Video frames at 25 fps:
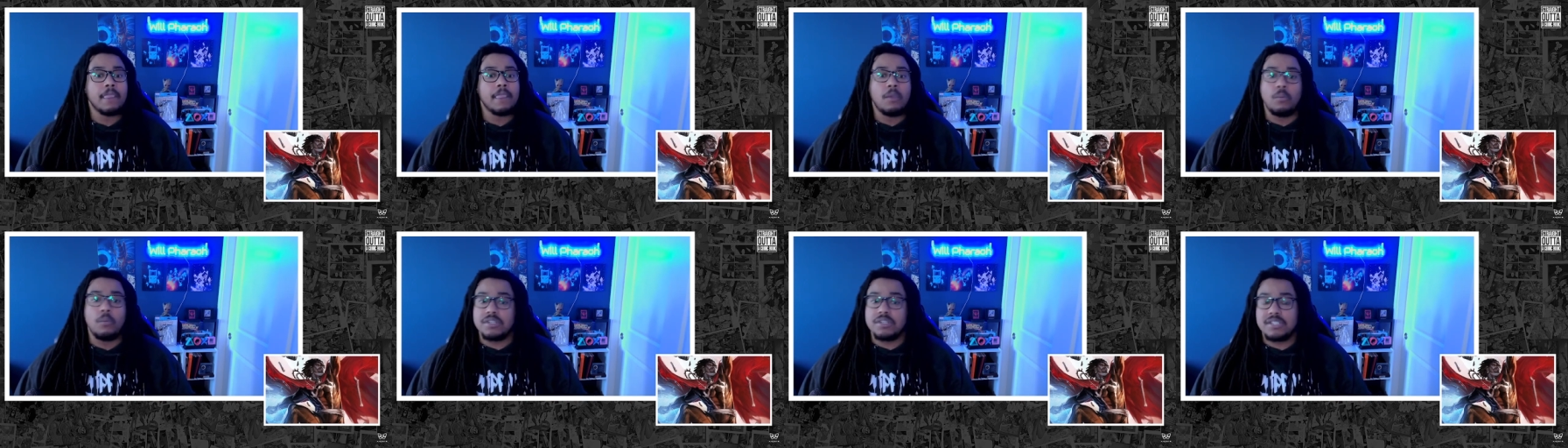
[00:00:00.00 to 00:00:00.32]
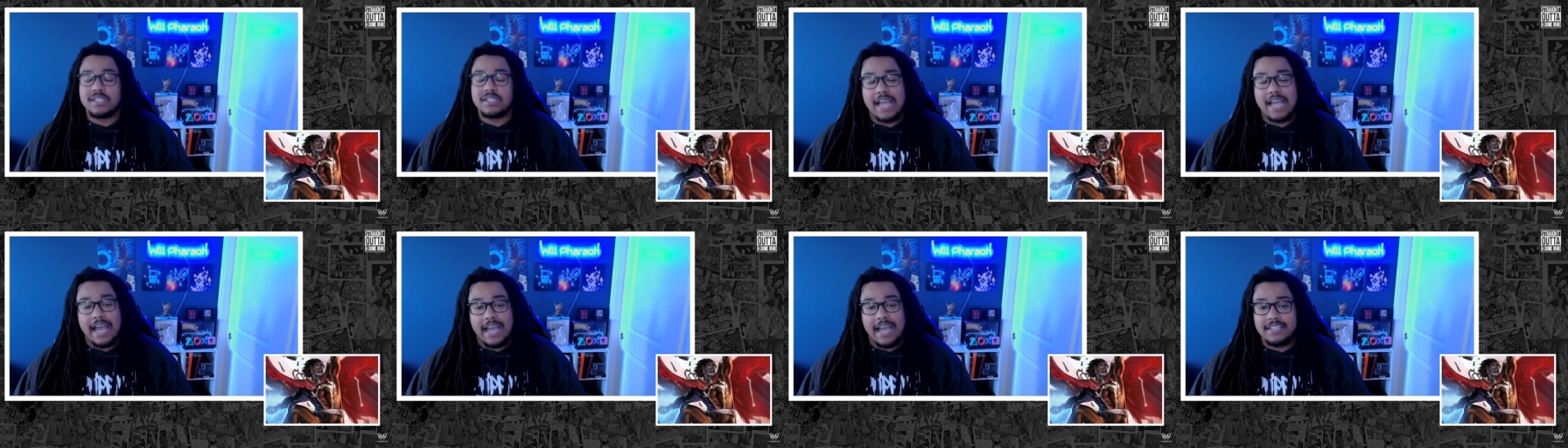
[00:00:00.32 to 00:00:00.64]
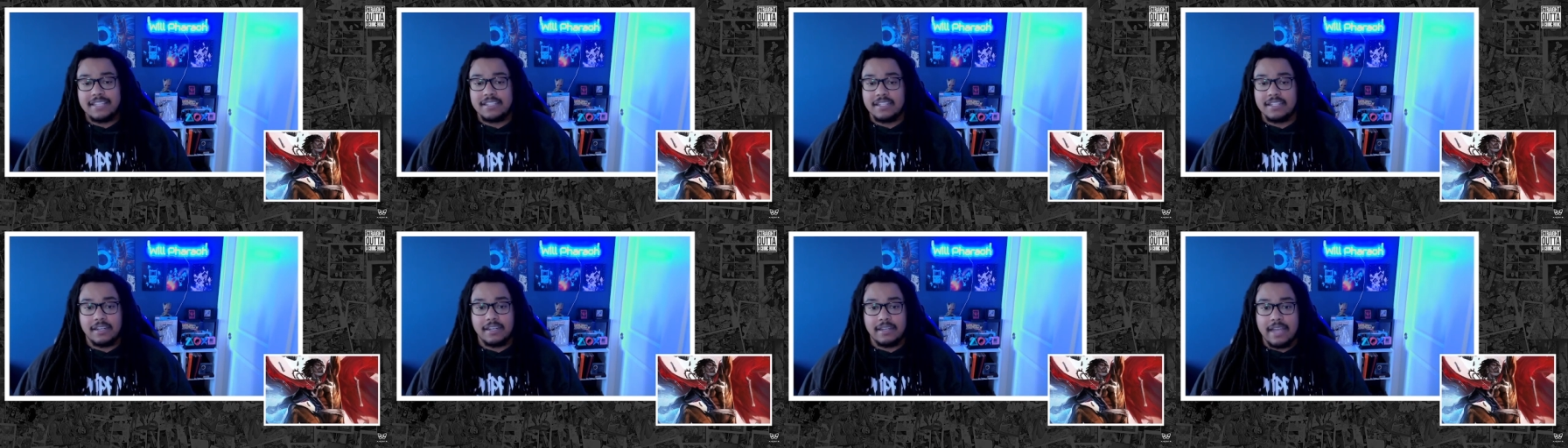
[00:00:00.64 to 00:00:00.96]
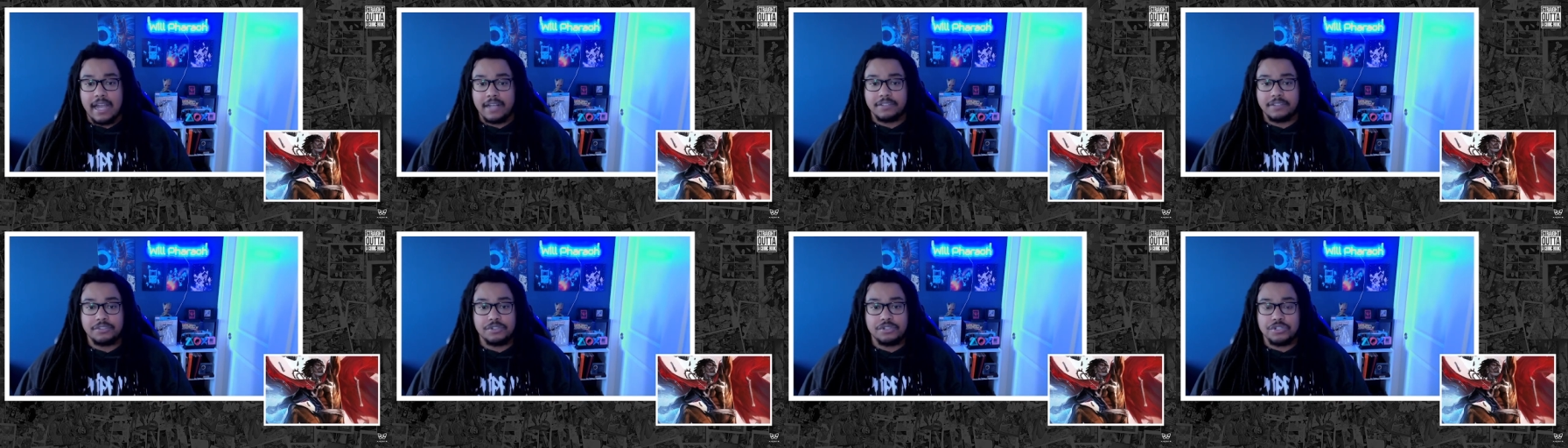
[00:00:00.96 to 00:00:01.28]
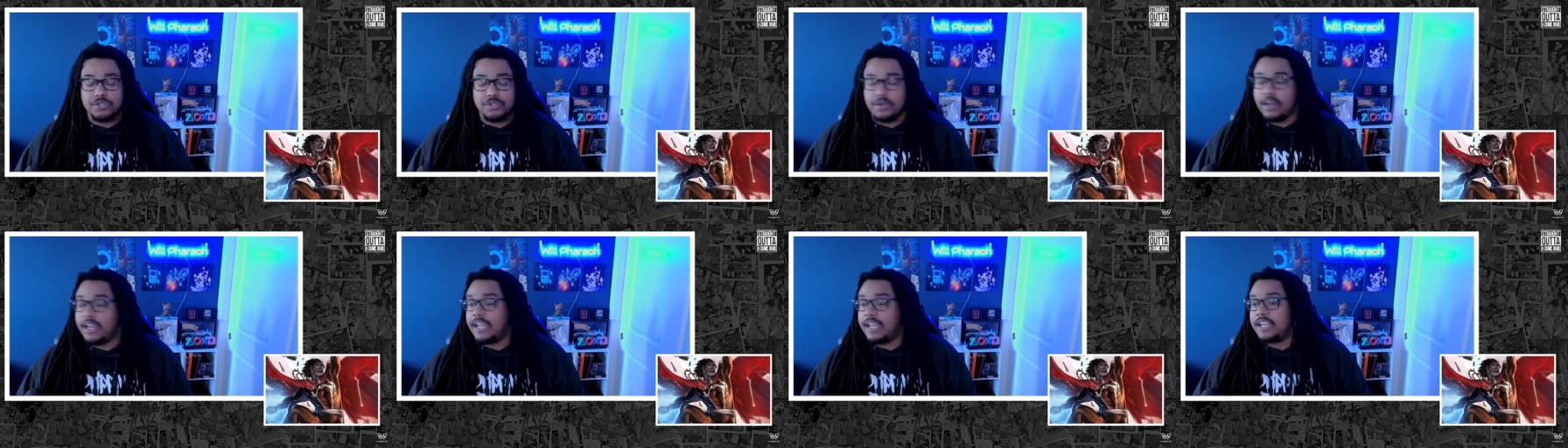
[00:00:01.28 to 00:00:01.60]
which ties into Doctor
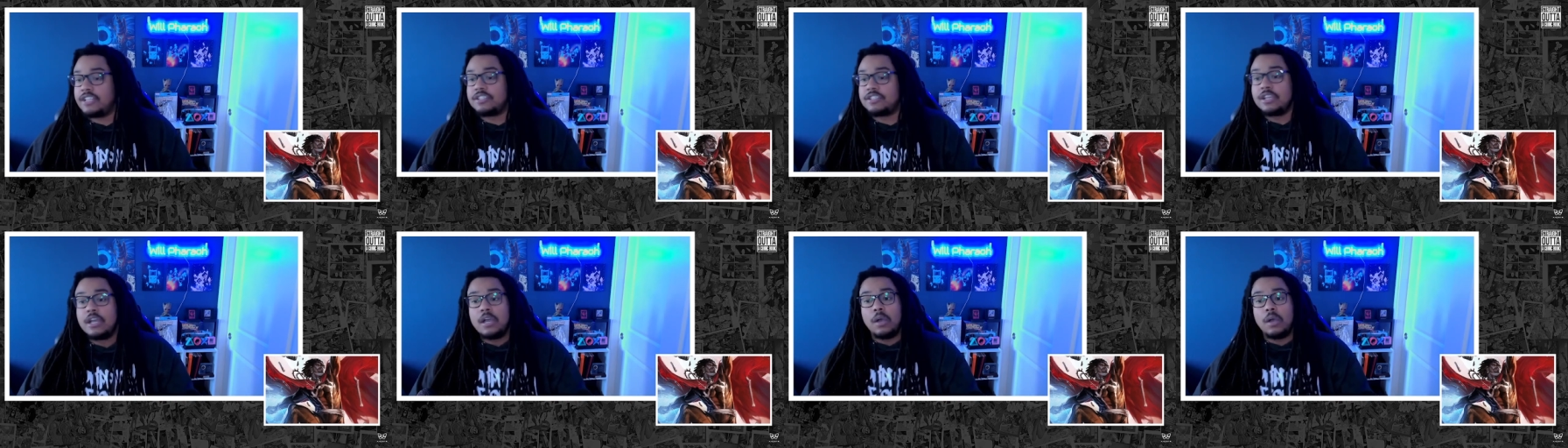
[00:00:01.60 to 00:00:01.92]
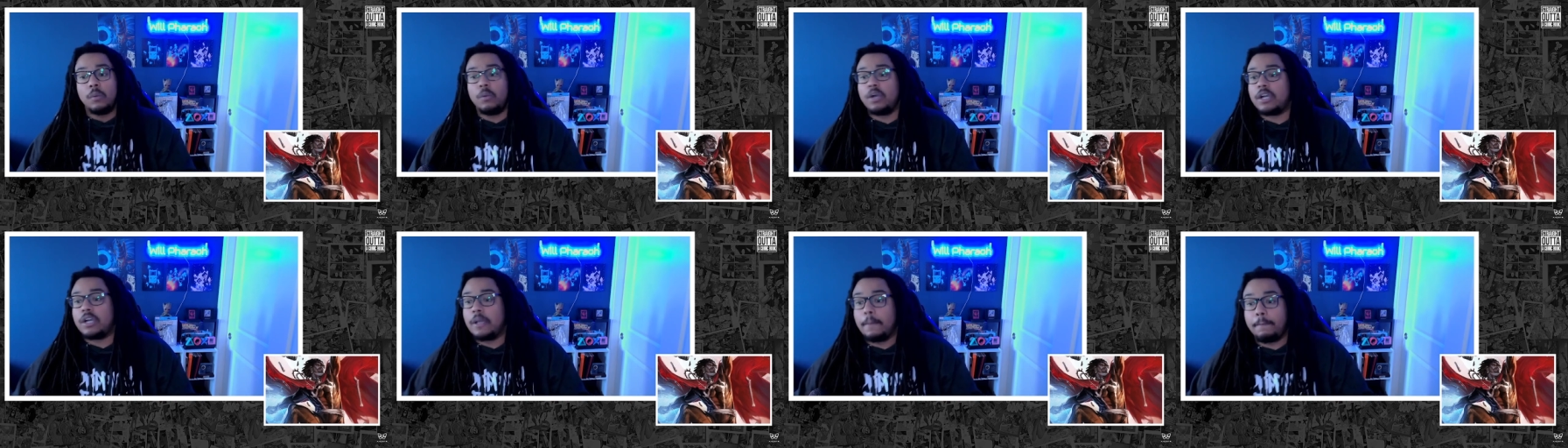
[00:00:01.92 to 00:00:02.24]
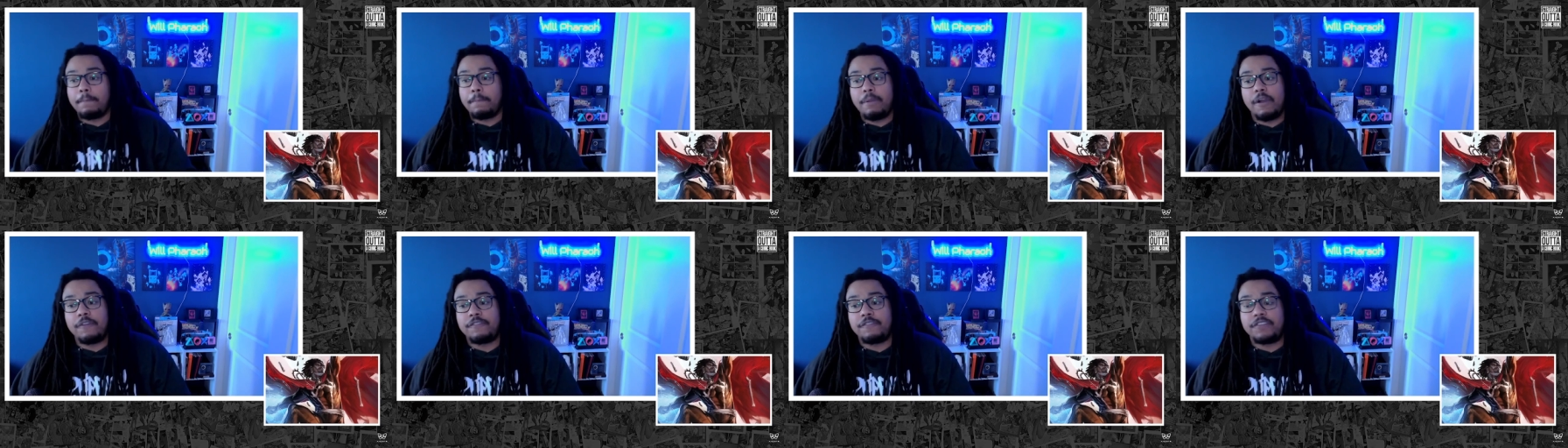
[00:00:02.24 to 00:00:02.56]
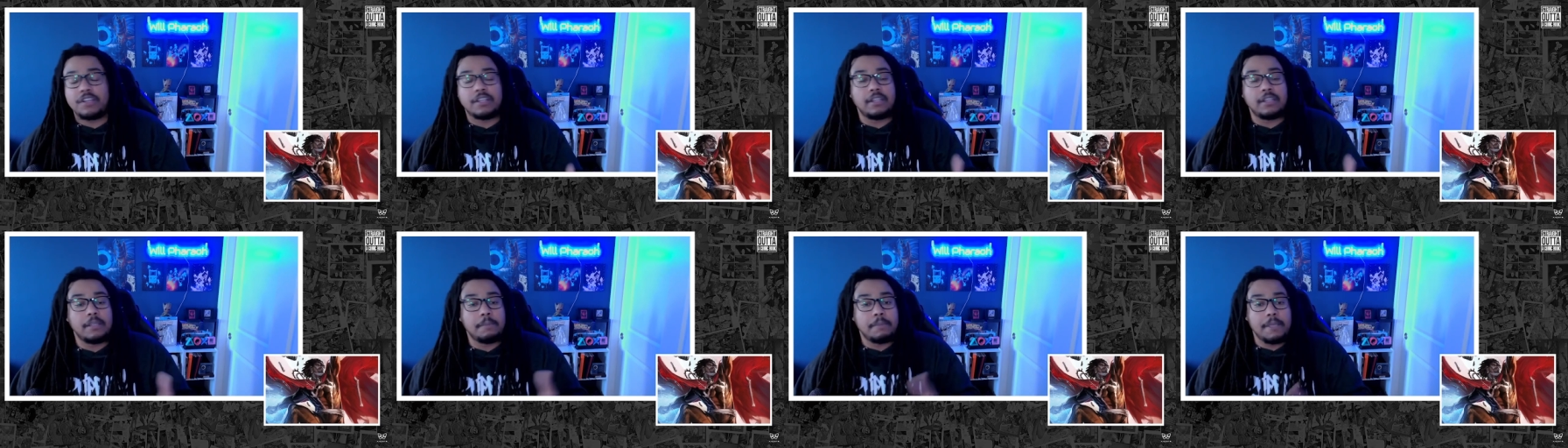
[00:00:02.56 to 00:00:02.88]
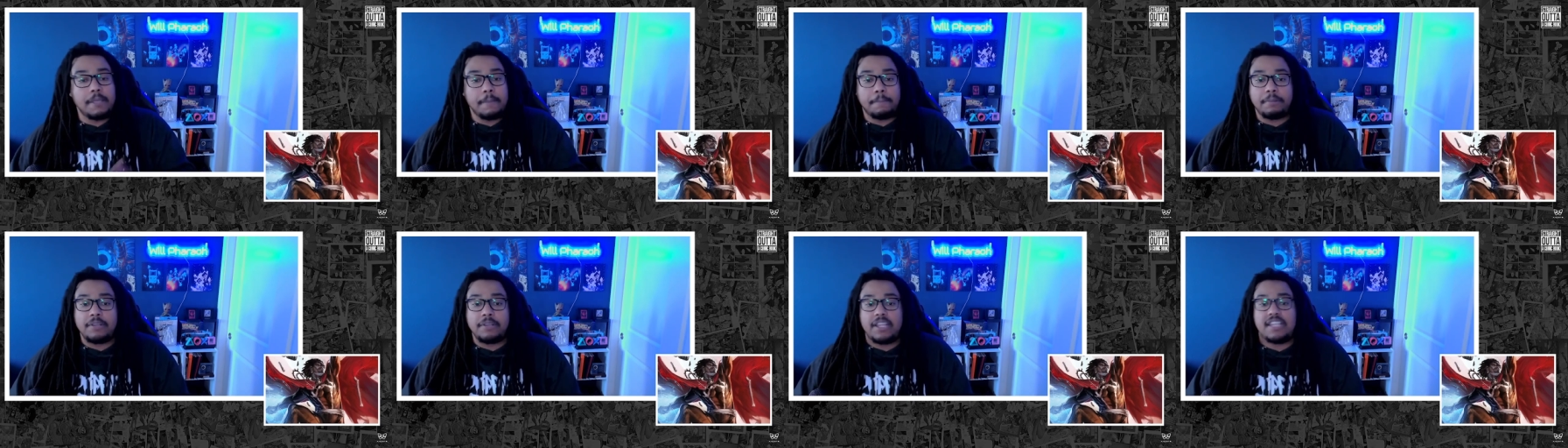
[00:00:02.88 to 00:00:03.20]
Strange, what could perfectly
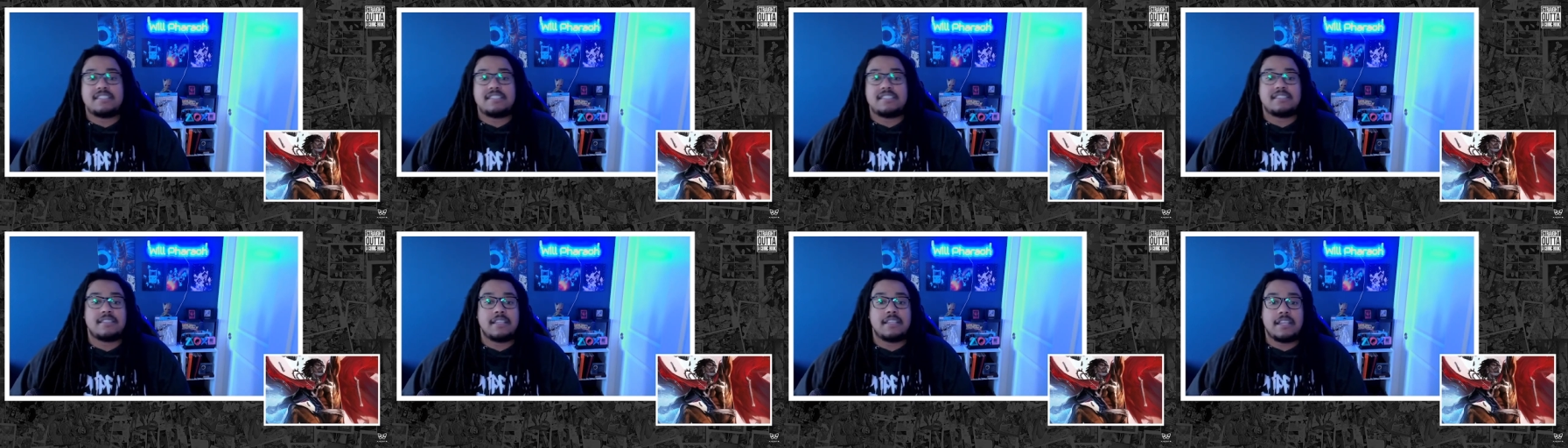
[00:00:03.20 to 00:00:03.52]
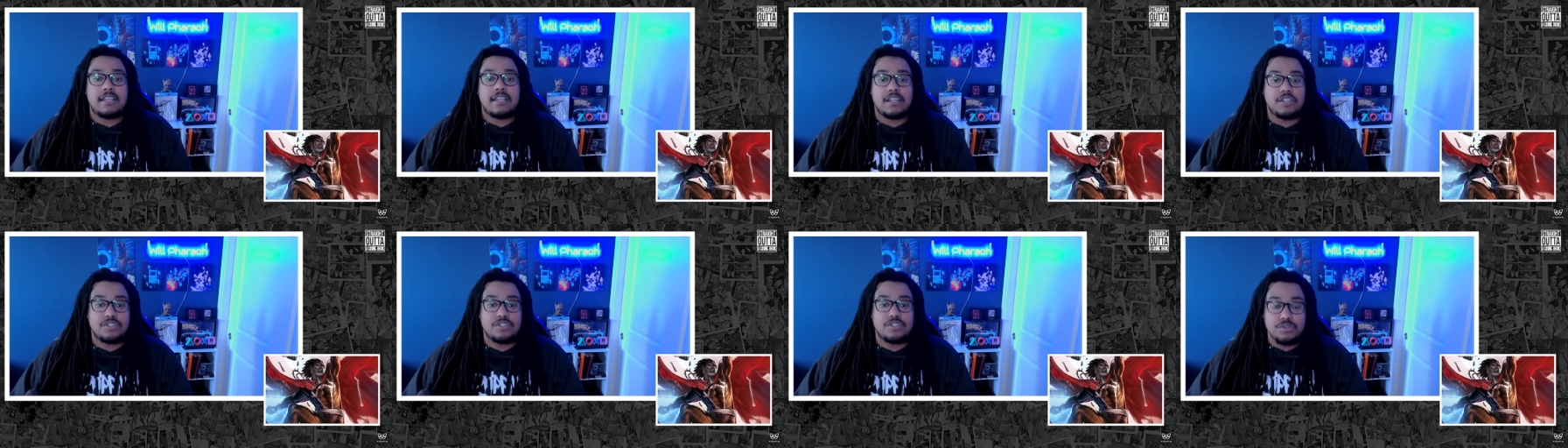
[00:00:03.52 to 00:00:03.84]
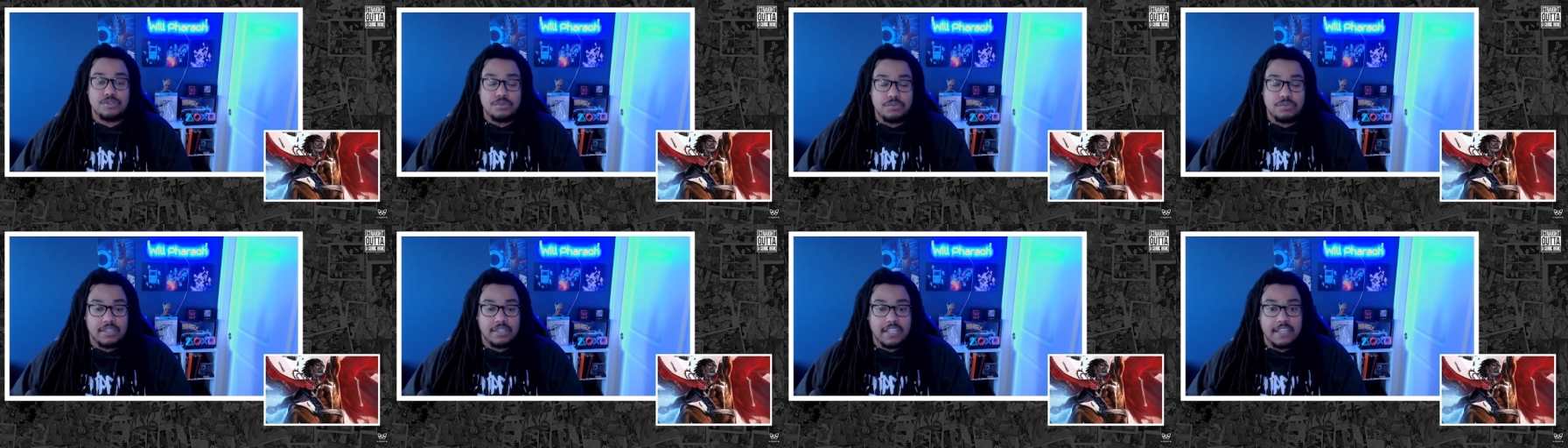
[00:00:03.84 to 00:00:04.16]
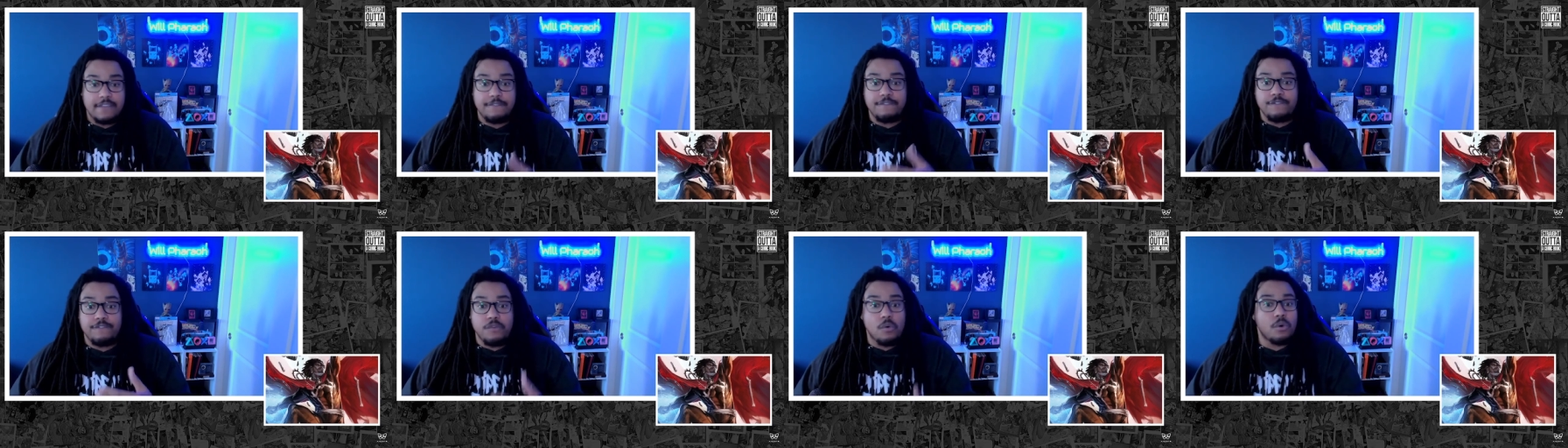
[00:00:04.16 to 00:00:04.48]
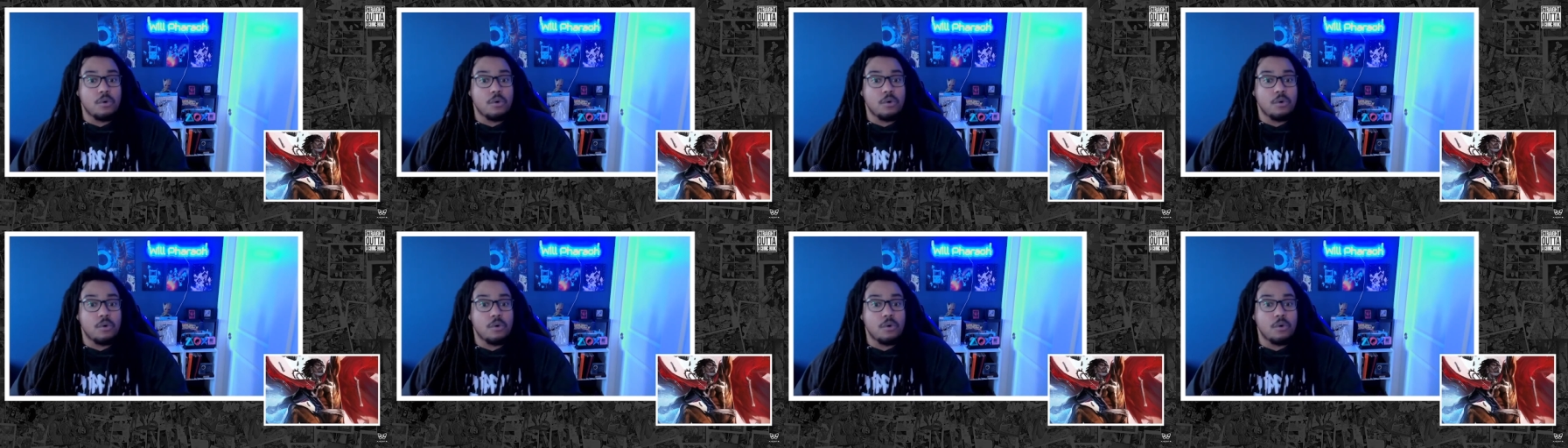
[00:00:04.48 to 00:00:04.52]
be placed into the